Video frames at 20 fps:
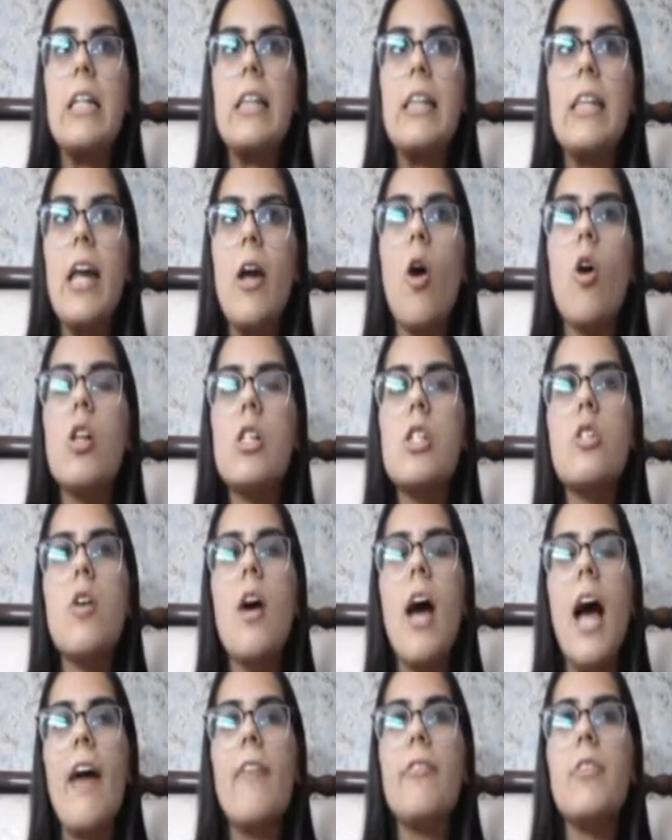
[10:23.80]
they also
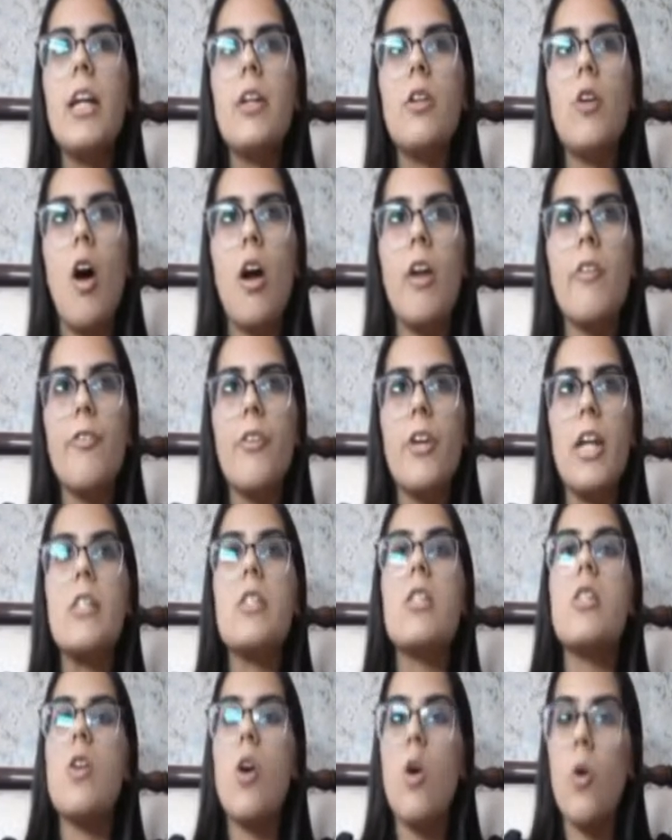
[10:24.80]
have that
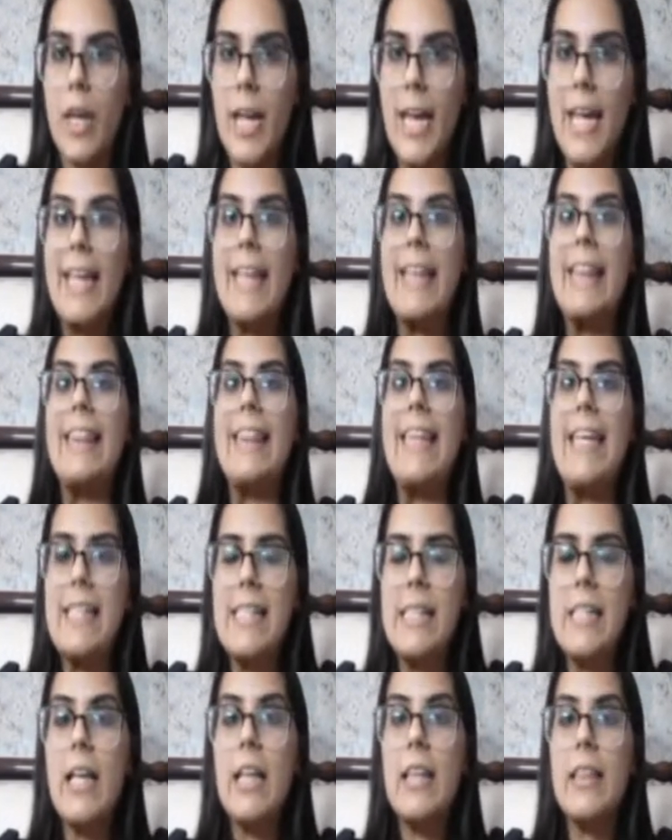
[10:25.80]
confidence. Okay, these,
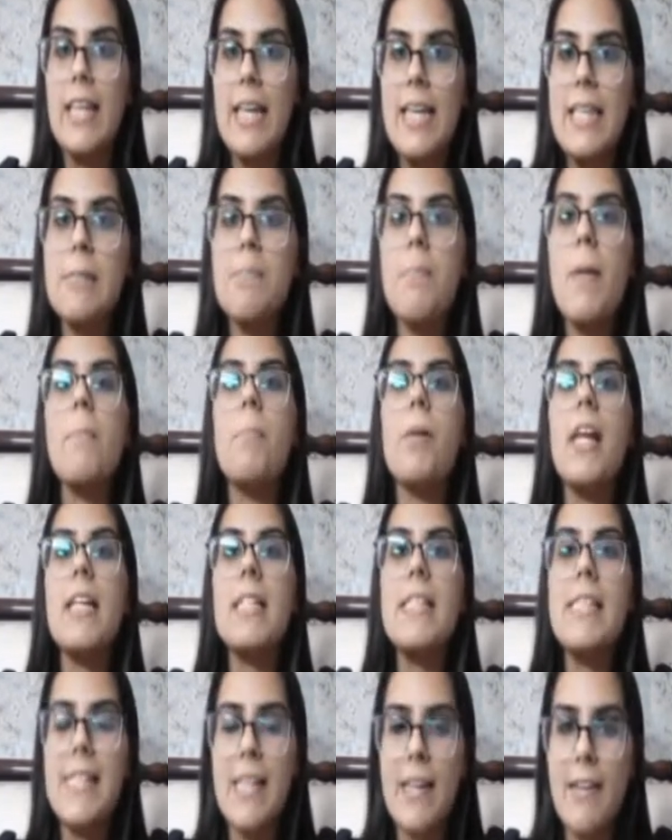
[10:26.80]
these people
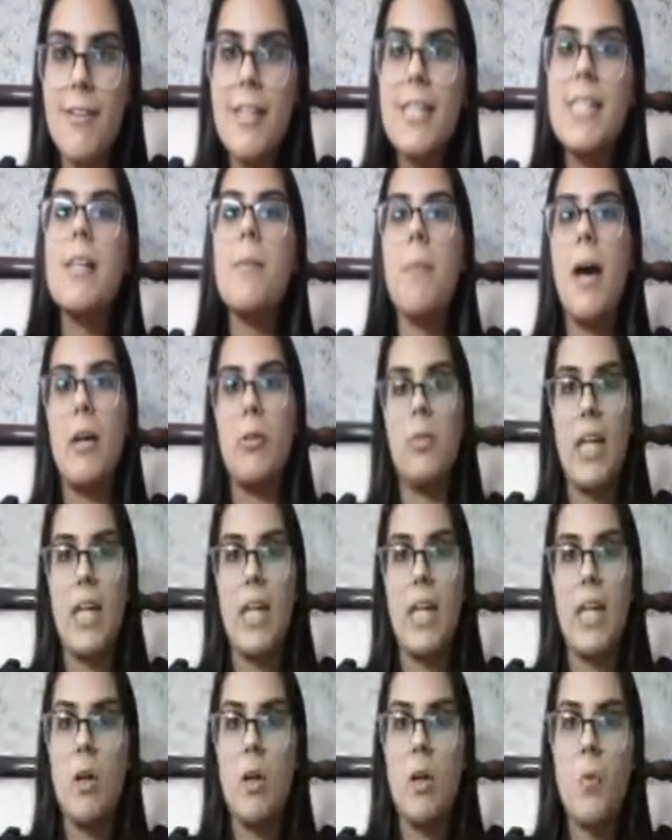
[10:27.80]
are serious about their
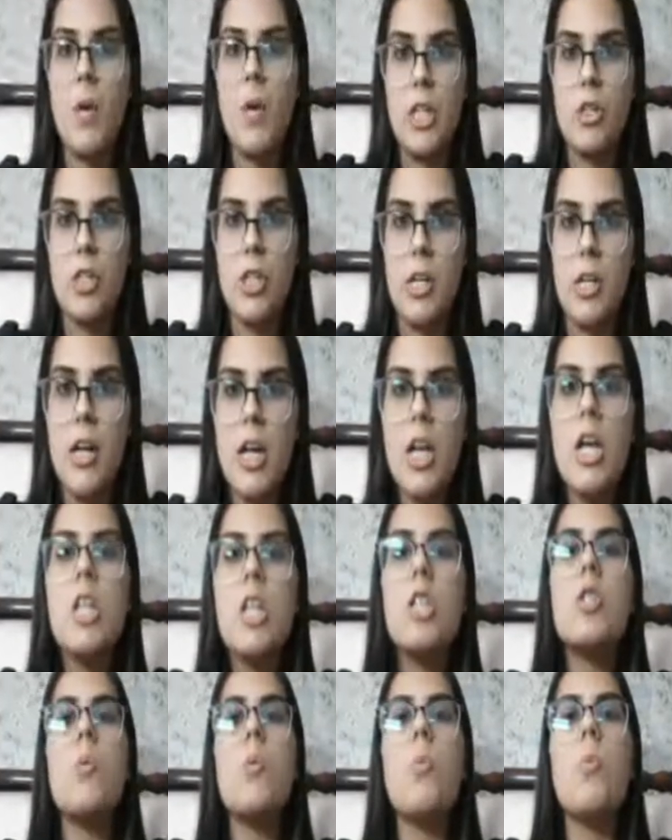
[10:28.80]
innovation.
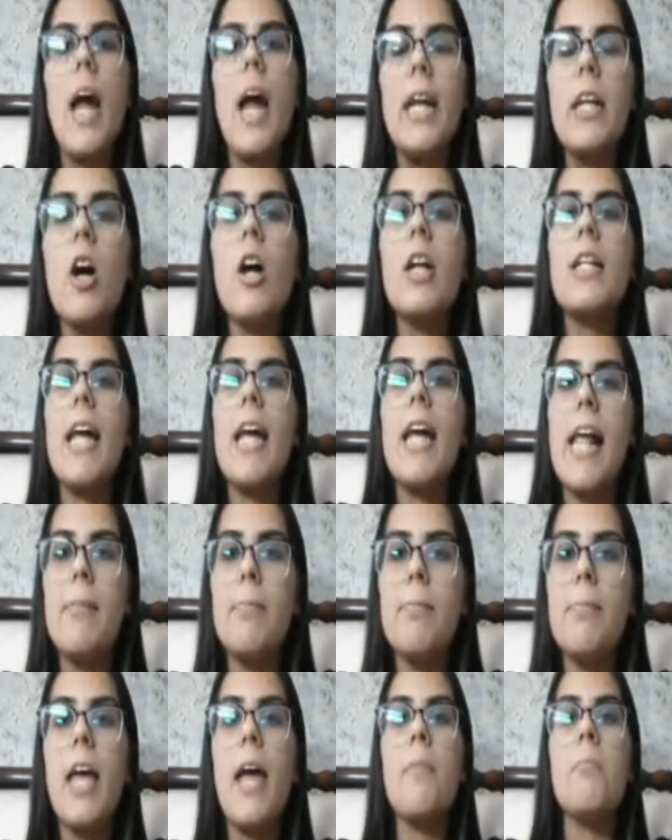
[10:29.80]
So why not
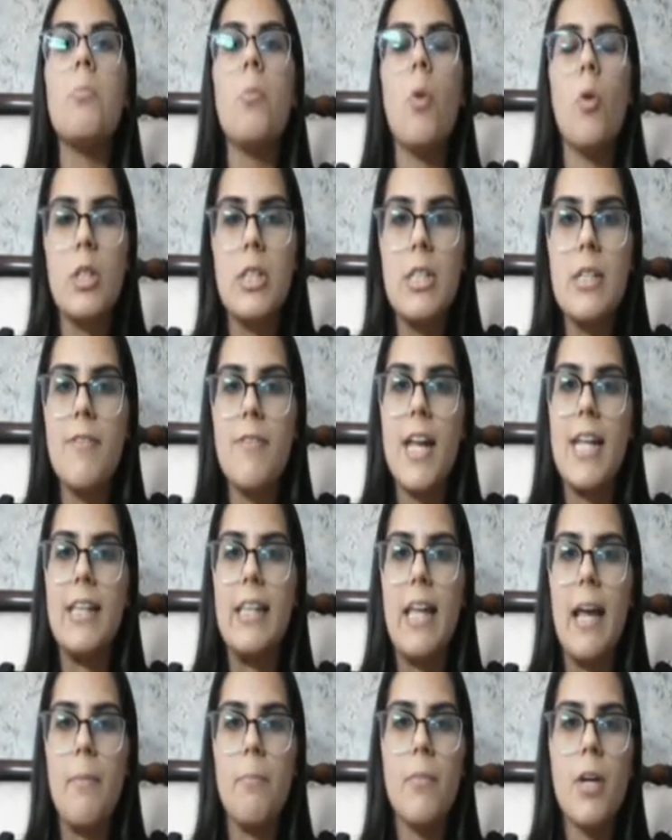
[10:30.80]
help them,
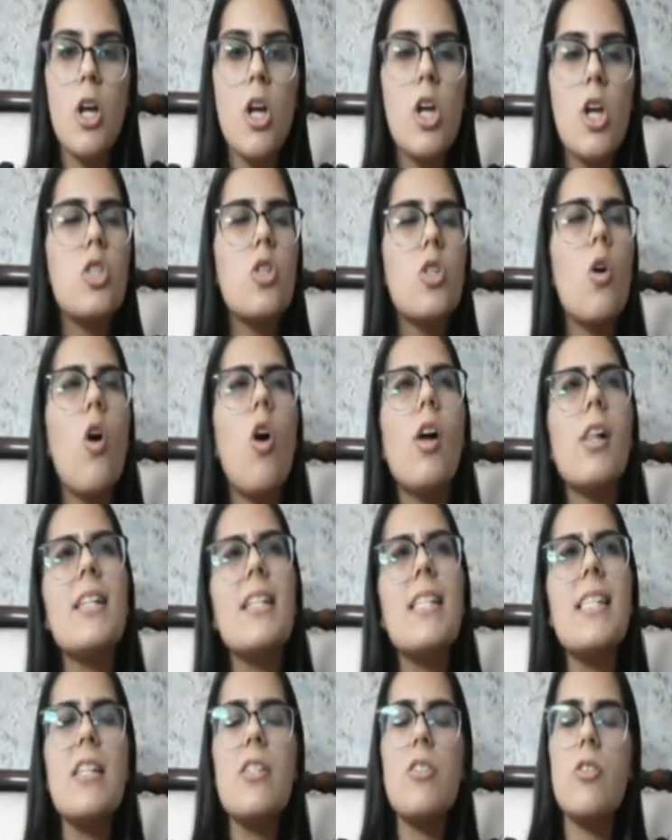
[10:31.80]
motivate them? So all
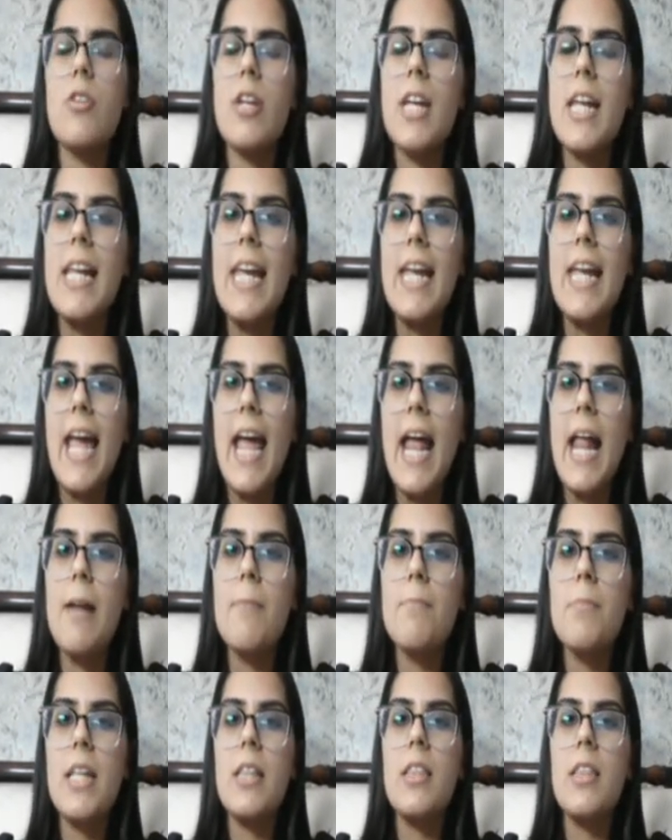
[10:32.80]
this has really
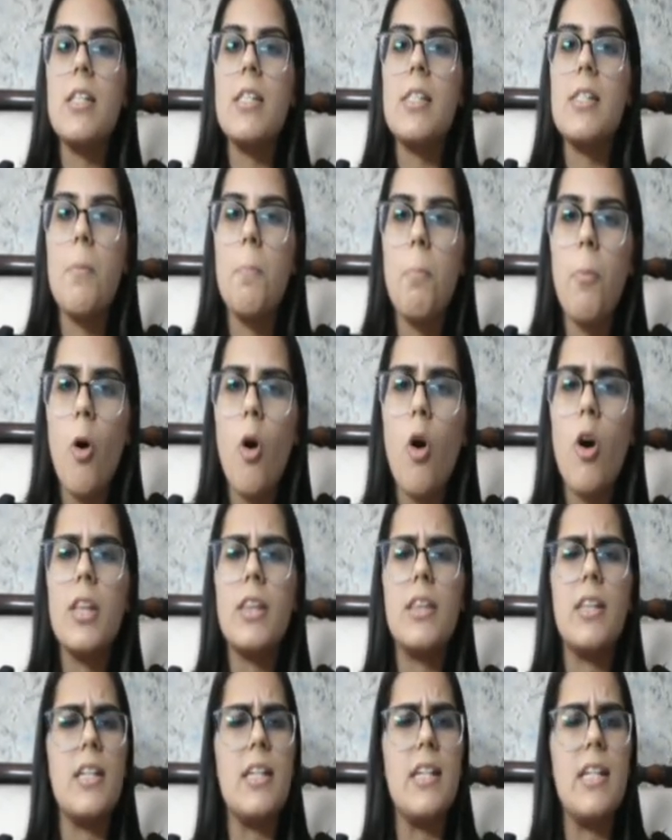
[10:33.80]
helped in the
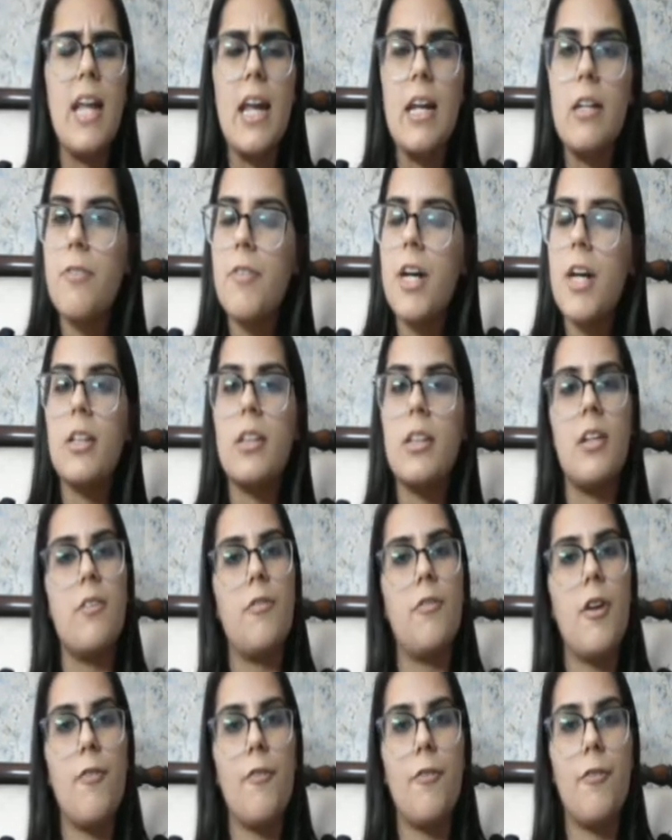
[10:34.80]
support, the network that
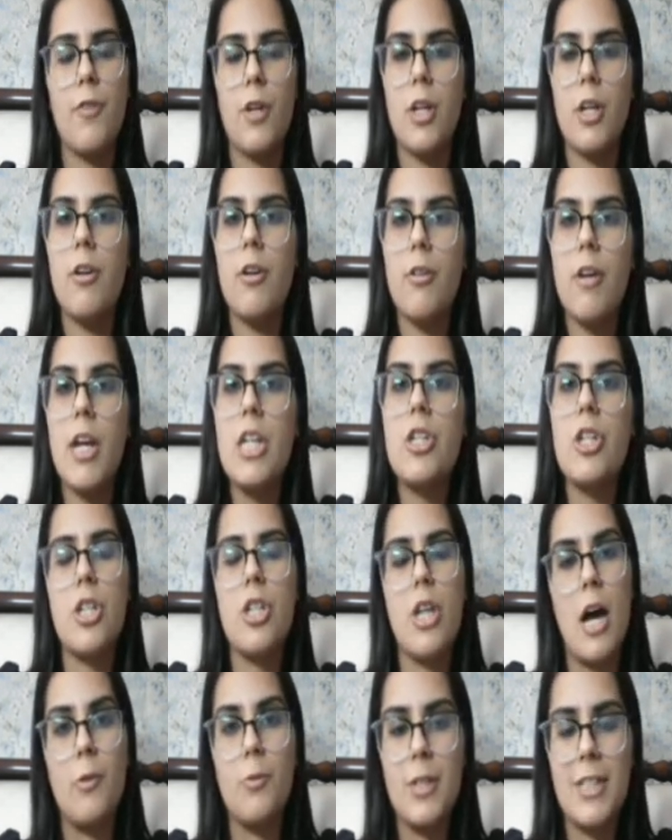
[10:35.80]
we've reached
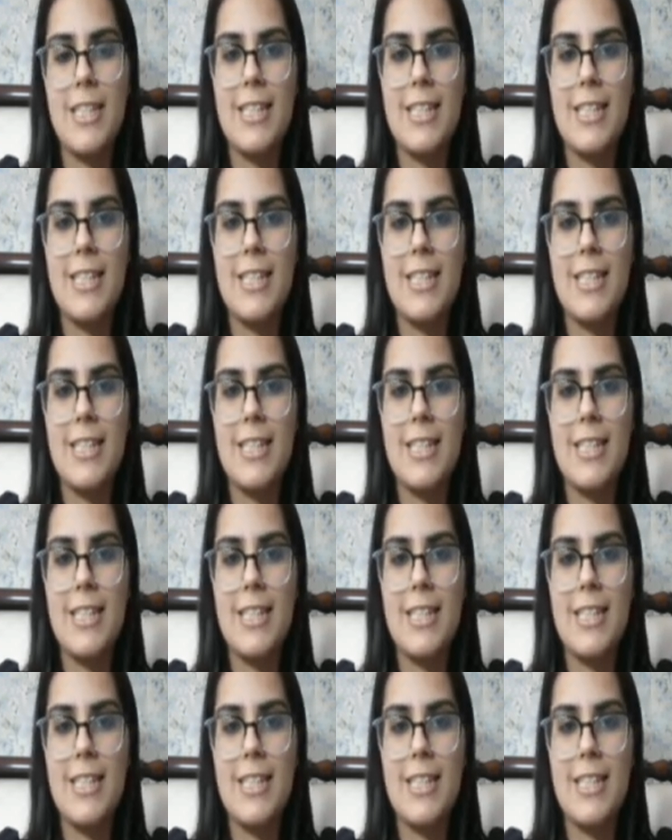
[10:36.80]
out.